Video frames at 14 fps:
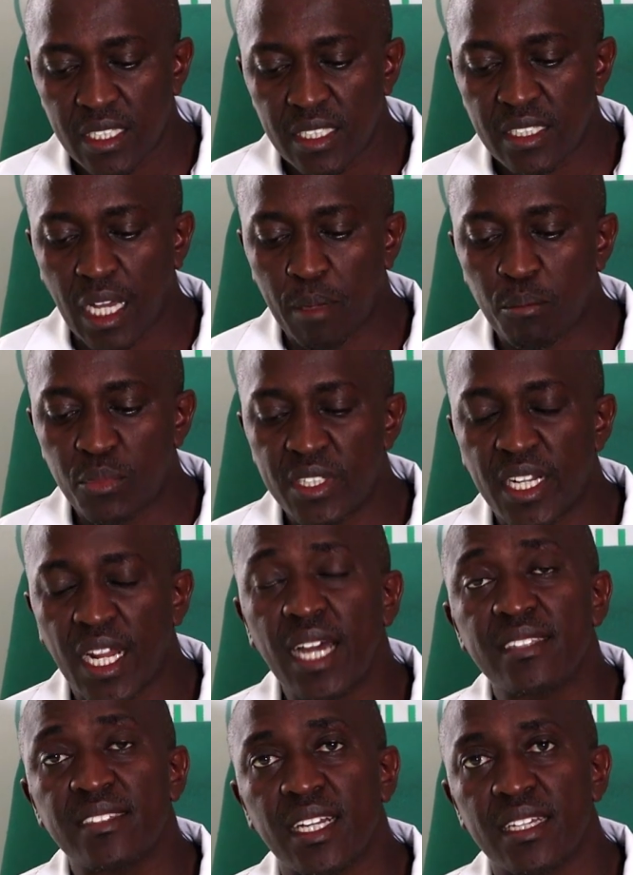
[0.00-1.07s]
some
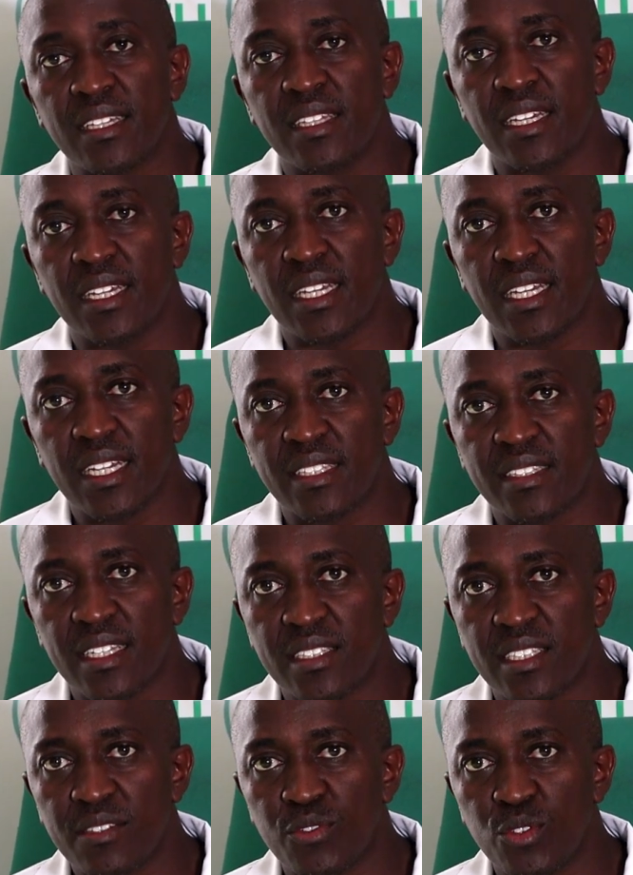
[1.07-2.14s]
drugs like the
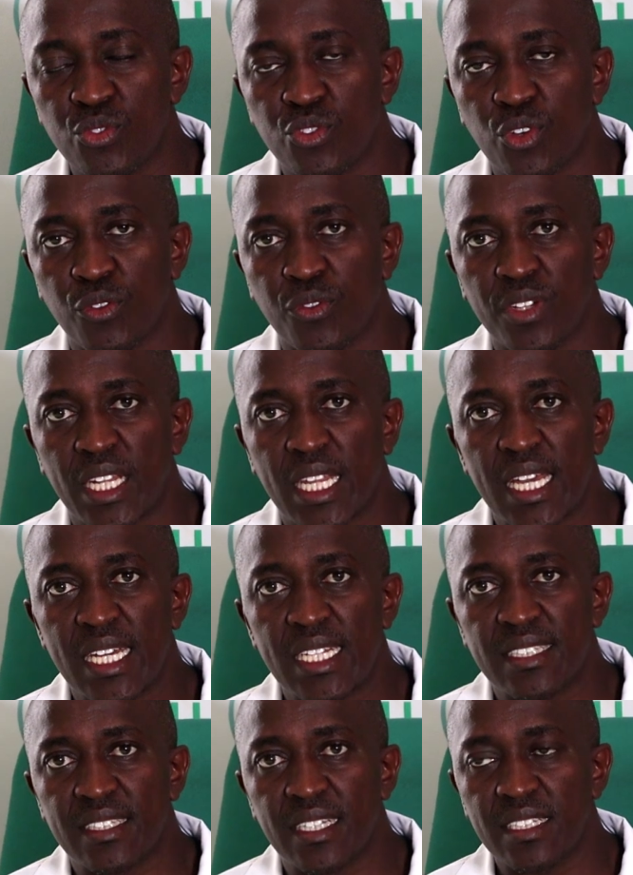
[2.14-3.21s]
excessive use of
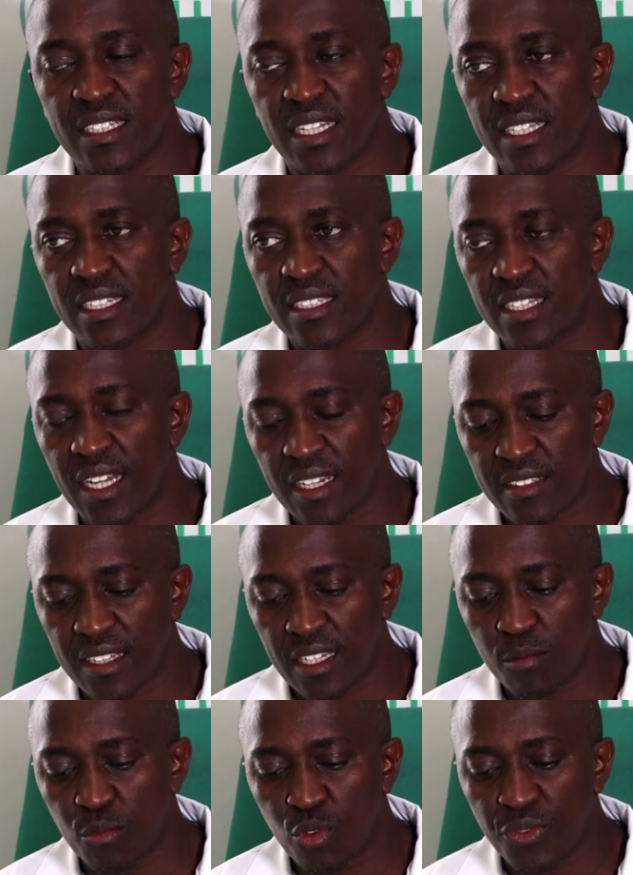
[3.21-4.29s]
NSAIDs, like drugs
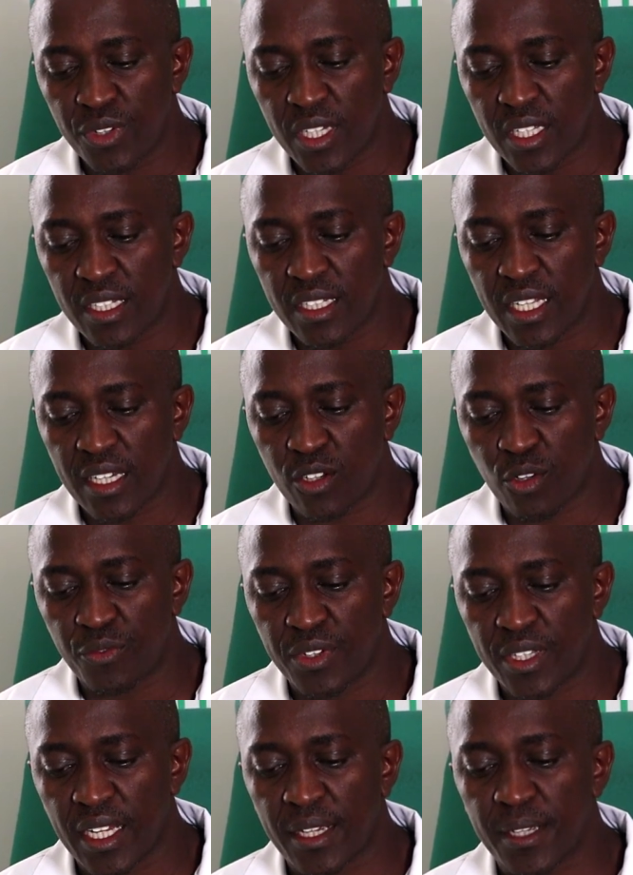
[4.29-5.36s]
like brufen,
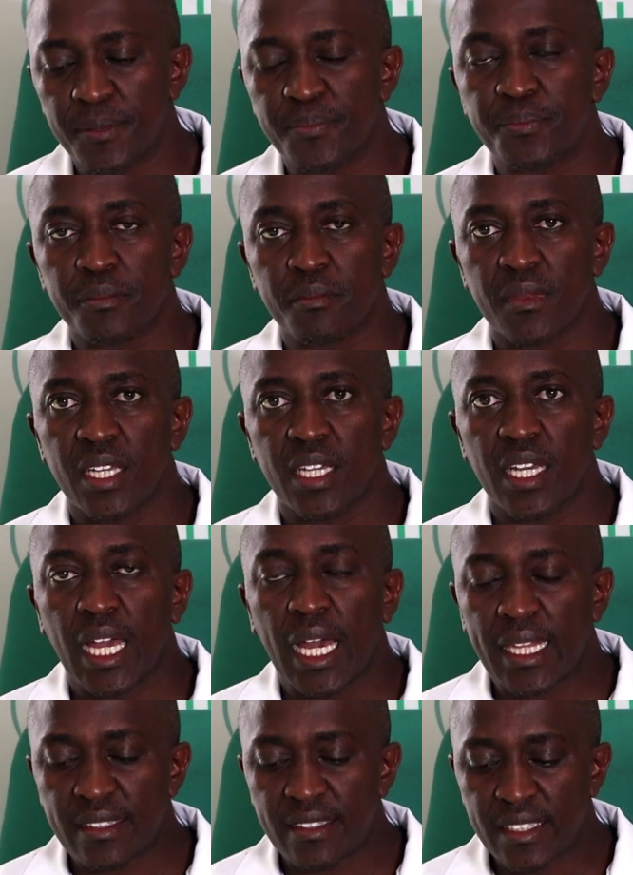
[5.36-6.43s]
diclofenac.
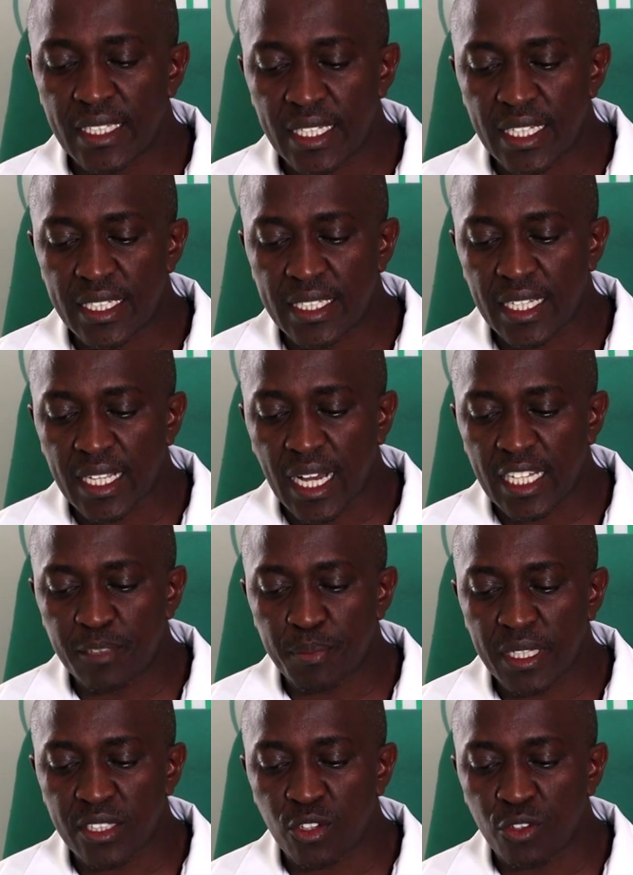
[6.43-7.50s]
There is genetic
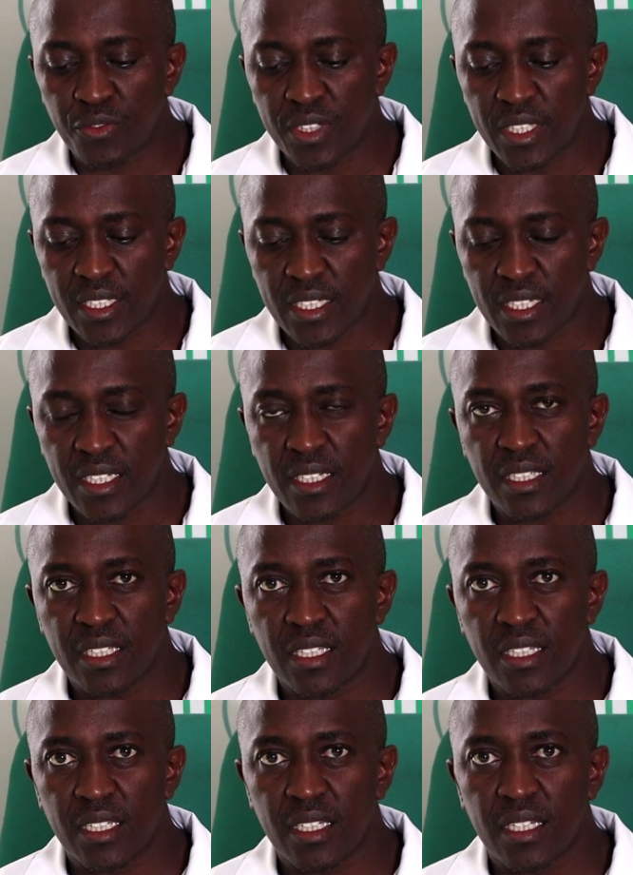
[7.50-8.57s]
aspect of it,
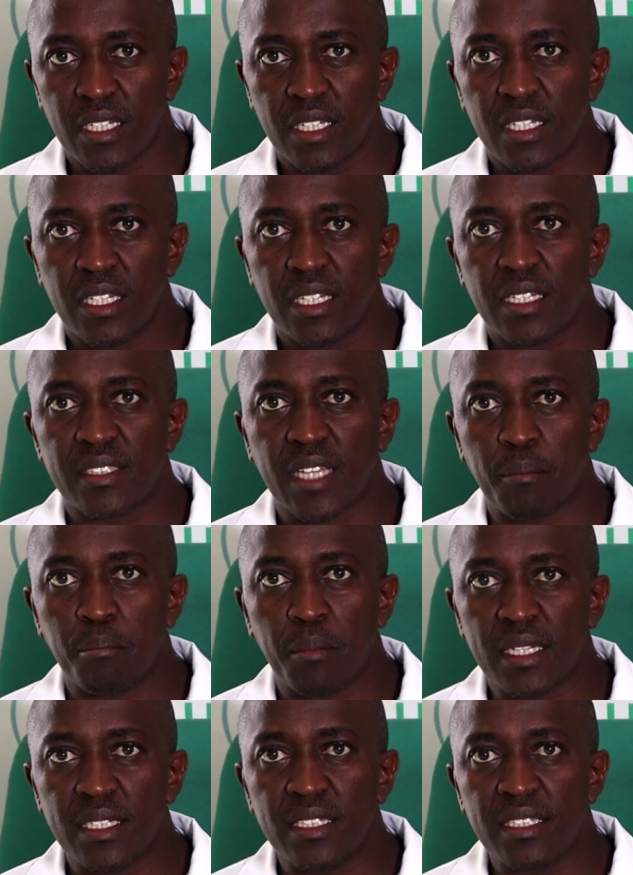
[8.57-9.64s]
some
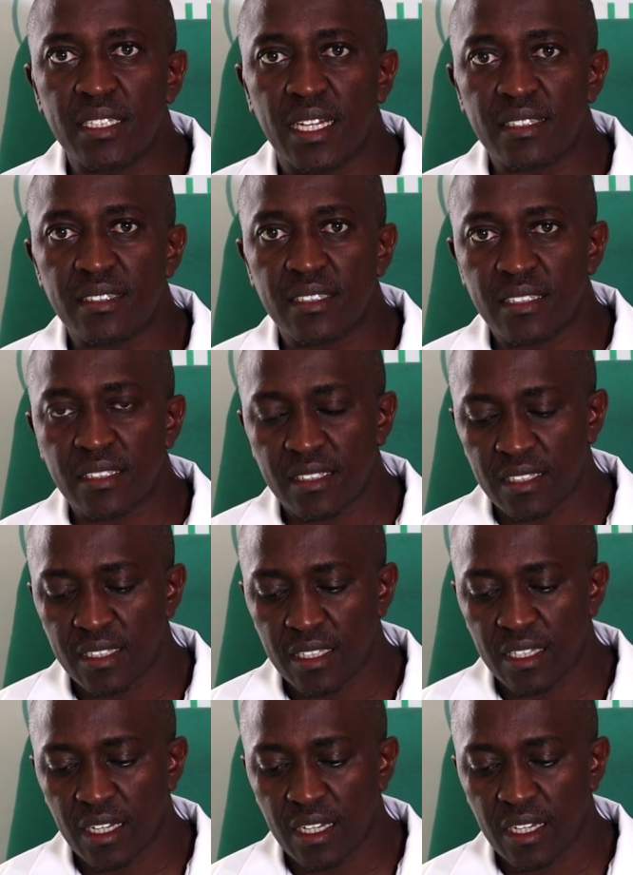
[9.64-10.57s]
malignancies,